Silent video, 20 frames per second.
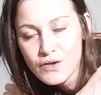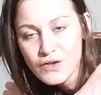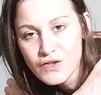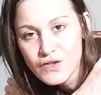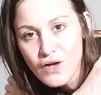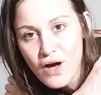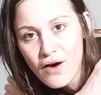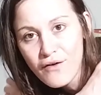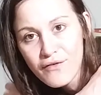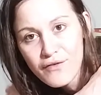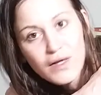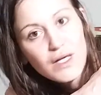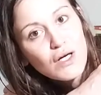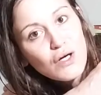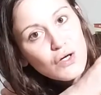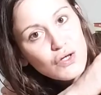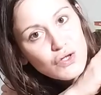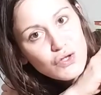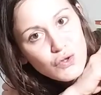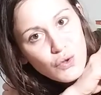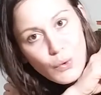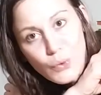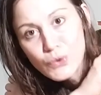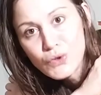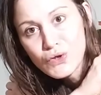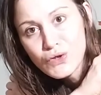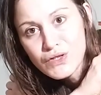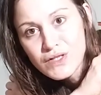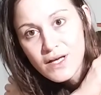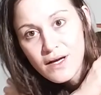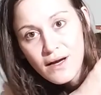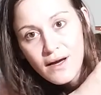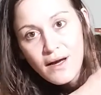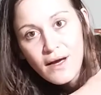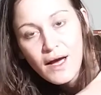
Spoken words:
softening our shoulders